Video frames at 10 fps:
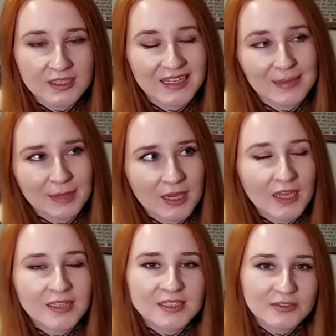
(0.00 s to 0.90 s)
it can be
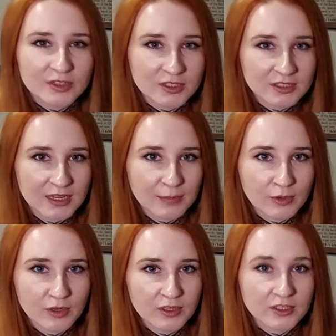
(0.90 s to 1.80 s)
kind of difficult to get
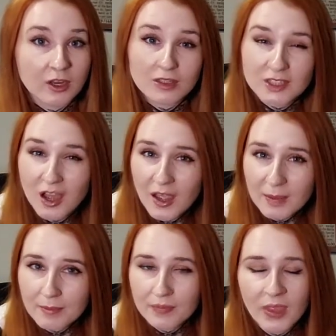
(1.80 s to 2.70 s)
product on
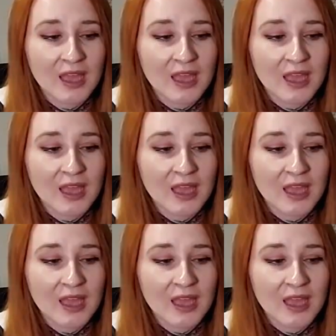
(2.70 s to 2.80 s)
time,